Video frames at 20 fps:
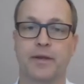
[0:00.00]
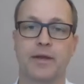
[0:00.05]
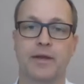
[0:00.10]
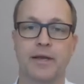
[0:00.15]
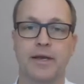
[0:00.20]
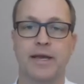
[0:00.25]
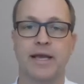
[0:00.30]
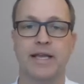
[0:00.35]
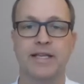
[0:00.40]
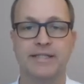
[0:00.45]

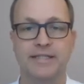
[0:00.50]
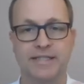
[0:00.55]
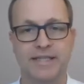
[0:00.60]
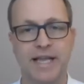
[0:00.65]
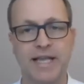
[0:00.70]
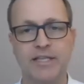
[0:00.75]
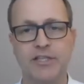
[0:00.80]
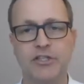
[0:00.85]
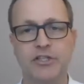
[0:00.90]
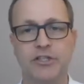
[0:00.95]

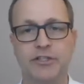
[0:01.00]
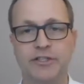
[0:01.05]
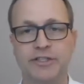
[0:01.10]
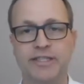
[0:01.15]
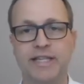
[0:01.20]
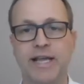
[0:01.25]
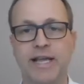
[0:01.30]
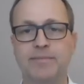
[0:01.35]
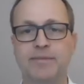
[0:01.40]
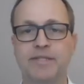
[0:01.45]
Essential
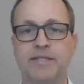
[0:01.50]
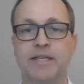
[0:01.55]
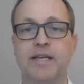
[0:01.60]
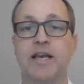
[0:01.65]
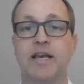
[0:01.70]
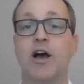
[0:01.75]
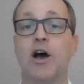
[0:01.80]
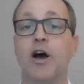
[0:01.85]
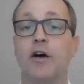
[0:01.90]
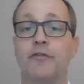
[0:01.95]
steps
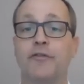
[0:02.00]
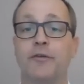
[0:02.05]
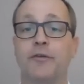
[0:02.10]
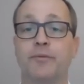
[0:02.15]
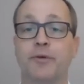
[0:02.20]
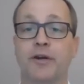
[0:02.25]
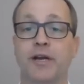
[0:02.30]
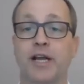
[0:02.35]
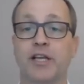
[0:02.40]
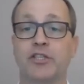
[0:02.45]
of the
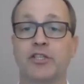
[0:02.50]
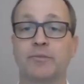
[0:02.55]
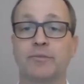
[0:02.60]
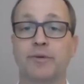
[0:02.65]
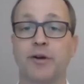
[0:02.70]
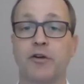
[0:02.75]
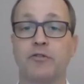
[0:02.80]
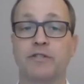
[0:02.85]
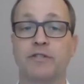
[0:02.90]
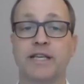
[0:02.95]
production
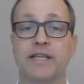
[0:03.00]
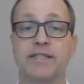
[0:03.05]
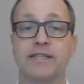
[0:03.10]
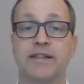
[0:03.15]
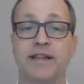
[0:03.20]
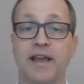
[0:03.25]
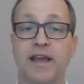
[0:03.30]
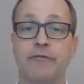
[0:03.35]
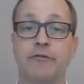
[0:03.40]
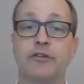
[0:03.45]
process
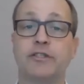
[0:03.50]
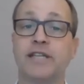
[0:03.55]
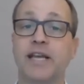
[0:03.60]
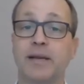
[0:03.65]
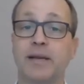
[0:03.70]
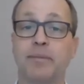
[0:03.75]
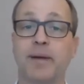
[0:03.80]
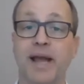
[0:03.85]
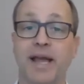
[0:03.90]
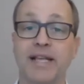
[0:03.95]
therefore take
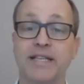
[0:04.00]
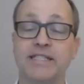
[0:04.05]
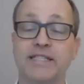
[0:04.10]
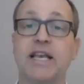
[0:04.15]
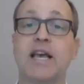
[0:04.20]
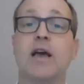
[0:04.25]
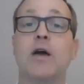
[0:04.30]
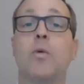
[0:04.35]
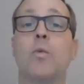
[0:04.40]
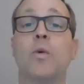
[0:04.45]
place
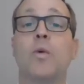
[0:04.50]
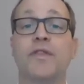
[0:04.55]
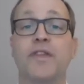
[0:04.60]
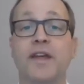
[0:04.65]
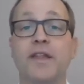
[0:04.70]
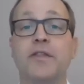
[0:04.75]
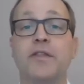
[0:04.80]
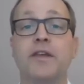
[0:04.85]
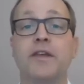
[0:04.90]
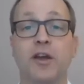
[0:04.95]

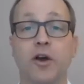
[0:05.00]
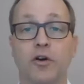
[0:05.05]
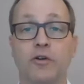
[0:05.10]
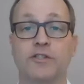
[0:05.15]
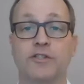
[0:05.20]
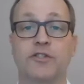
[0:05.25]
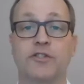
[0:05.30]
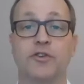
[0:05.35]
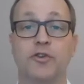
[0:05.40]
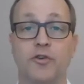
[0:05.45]
within the old
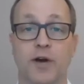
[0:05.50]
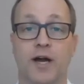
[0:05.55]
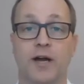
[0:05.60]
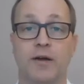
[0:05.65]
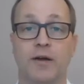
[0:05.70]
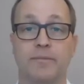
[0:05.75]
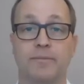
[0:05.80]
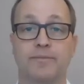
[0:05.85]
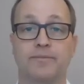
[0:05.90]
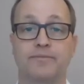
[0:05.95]
sewer.
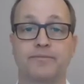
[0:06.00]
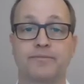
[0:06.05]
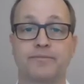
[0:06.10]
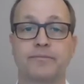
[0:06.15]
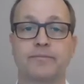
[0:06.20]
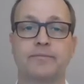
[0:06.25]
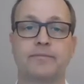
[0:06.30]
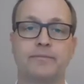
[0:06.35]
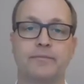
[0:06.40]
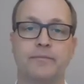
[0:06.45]

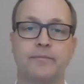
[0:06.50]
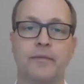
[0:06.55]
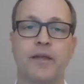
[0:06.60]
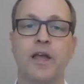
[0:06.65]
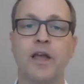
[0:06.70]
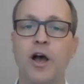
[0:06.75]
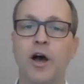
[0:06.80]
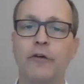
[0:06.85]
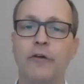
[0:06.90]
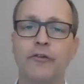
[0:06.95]

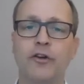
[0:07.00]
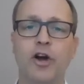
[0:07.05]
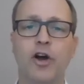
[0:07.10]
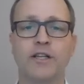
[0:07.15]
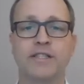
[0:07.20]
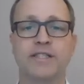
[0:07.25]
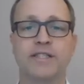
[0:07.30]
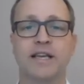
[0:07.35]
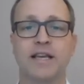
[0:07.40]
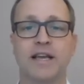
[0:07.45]
Of
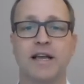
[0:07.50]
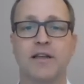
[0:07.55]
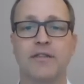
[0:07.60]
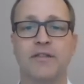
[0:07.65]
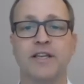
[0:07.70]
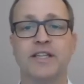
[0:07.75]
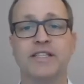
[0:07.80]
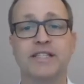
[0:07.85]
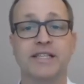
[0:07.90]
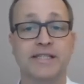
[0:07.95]
course,
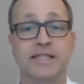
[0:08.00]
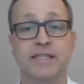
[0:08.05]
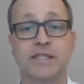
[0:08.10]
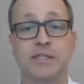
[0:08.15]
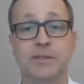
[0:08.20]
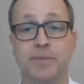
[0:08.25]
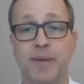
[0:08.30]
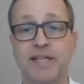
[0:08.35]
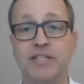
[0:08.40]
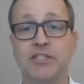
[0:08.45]
this is a
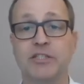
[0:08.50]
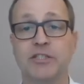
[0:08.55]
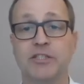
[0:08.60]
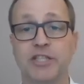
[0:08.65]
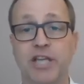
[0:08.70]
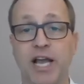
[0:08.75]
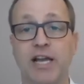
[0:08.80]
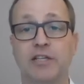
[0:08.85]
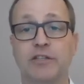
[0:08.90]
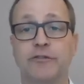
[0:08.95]
special
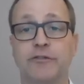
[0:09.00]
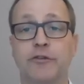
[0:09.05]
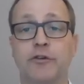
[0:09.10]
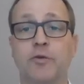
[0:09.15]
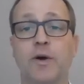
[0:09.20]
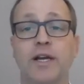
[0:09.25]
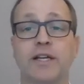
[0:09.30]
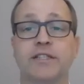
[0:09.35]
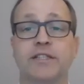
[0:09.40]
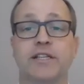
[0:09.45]
challenge for
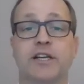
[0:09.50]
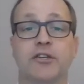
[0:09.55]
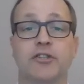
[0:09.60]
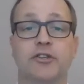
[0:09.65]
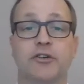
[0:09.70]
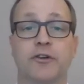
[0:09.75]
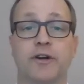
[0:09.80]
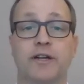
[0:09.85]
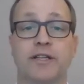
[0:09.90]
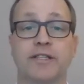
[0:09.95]
quality
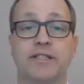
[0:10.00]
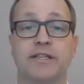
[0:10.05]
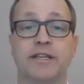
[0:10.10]
assurance.